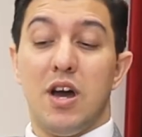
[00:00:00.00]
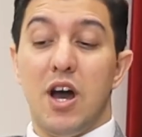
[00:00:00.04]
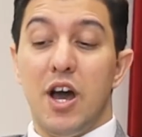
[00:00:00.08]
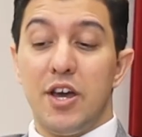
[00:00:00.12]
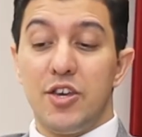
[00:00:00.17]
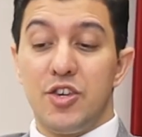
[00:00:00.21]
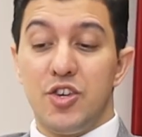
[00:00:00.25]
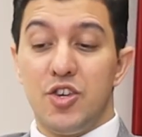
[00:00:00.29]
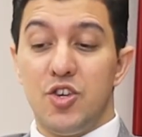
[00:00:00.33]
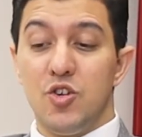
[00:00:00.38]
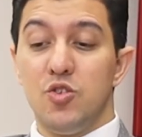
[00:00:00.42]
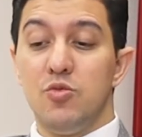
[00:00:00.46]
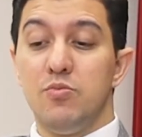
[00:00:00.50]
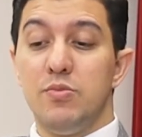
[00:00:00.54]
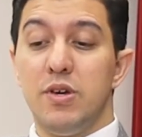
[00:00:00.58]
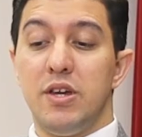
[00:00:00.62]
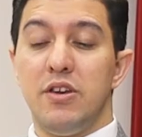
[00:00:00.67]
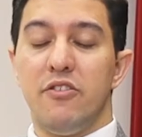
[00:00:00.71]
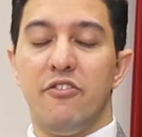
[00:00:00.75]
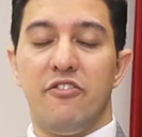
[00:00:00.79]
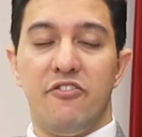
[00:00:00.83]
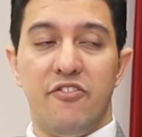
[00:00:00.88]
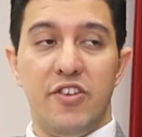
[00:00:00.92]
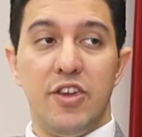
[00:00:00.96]
a
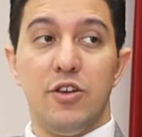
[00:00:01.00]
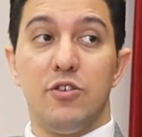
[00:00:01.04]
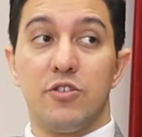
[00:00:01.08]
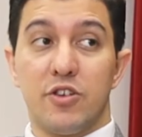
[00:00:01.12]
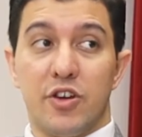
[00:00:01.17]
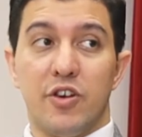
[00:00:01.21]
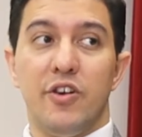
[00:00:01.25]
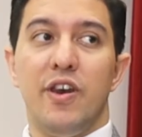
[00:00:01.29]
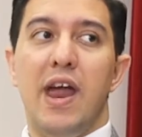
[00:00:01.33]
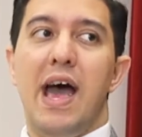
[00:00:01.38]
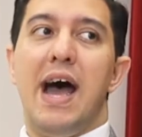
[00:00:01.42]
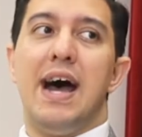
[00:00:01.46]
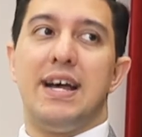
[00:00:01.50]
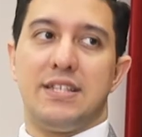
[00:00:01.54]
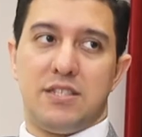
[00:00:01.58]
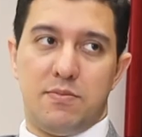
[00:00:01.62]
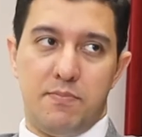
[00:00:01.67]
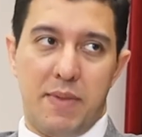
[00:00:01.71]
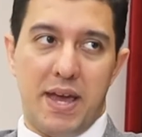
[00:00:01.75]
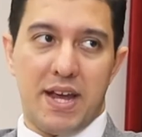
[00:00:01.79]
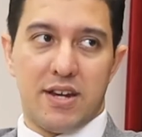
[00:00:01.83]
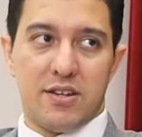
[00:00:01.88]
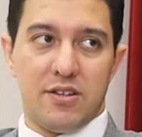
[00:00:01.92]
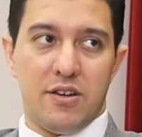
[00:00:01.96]
human feel-good
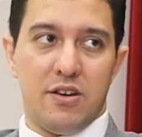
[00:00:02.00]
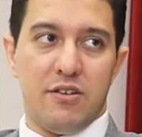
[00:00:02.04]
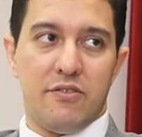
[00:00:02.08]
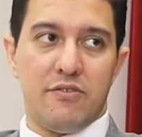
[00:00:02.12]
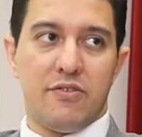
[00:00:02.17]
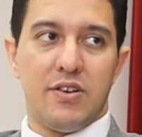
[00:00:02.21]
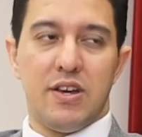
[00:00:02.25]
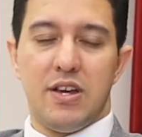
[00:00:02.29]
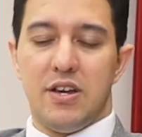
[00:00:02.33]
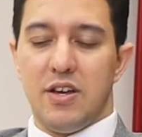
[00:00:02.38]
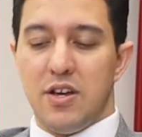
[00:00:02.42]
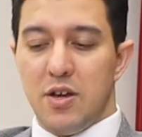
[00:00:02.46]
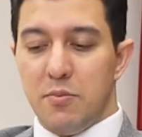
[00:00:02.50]
aspect of